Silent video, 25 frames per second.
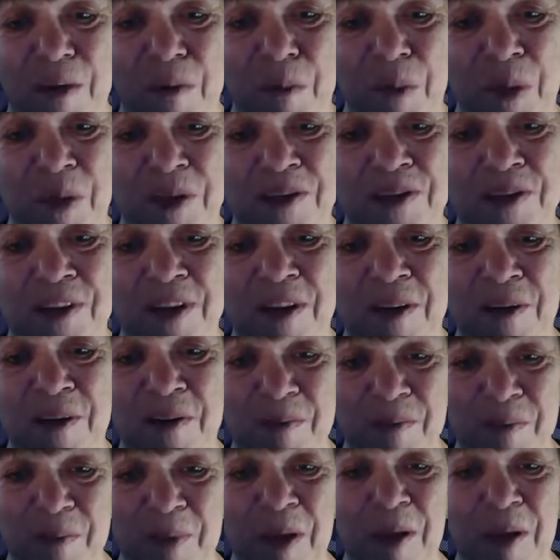But
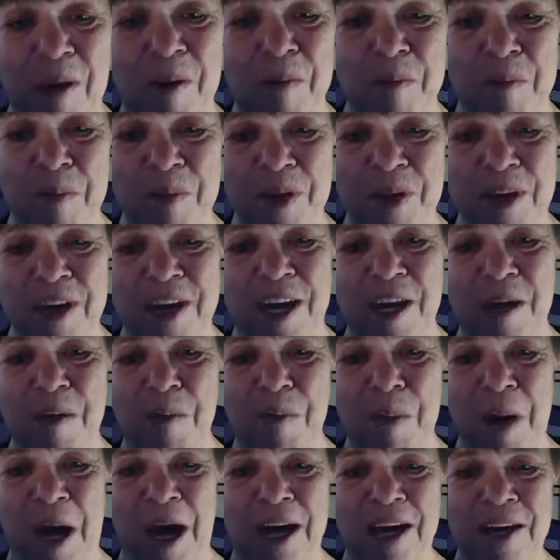I'm getting
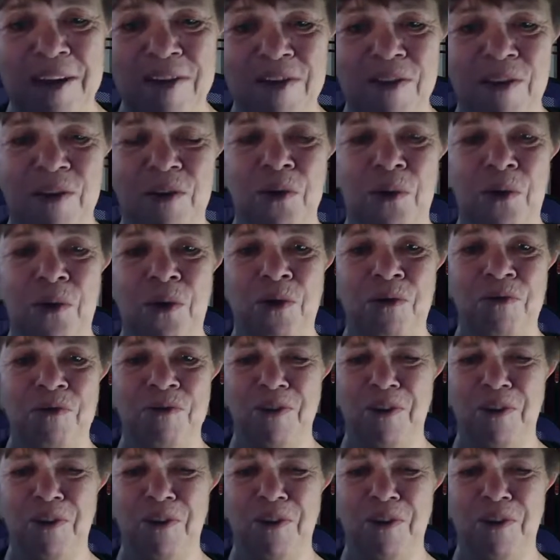back in the groove.